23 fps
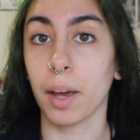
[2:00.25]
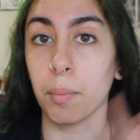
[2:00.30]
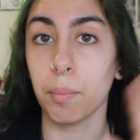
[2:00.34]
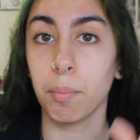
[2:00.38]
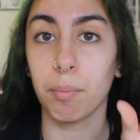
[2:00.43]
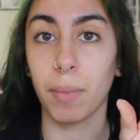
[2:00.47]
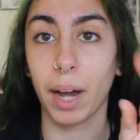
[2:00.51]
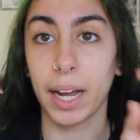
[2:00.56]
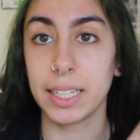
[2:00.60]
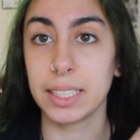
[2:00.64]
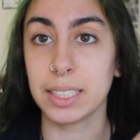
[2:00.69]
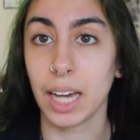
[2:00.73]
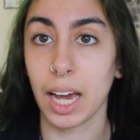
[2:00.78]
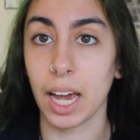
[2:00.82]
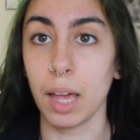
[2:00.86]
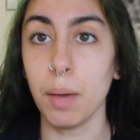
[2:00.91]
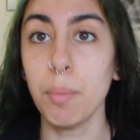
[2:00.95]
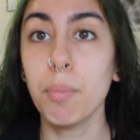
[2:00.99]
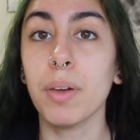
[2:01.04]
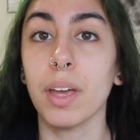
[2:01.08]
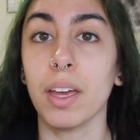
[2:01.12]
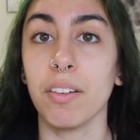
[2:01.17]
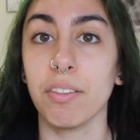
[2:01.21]
my
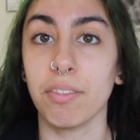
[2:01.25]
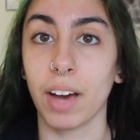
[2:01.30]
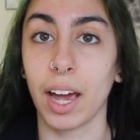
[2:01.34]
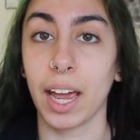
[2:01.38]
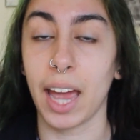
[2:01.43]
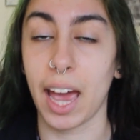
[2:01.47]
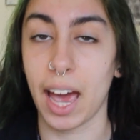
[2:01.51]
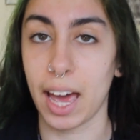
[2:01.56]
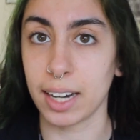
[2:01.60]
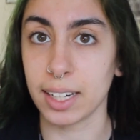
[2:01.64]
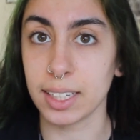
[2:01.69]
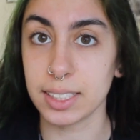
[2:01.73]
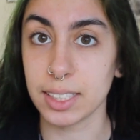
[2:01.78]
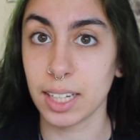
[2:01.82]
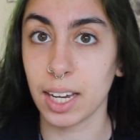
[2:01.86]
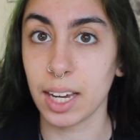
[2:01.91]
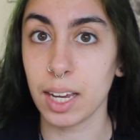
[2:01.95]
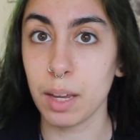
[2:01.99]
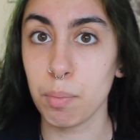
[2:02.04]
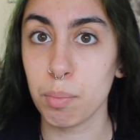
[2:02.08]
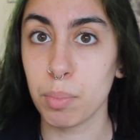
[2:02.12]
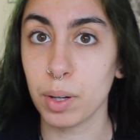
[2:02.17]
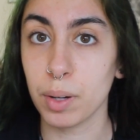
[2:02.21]
type if I had a
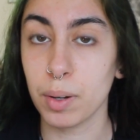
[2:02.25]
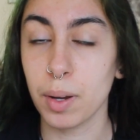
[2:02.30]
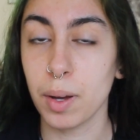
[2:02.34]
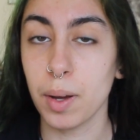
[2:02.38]
type.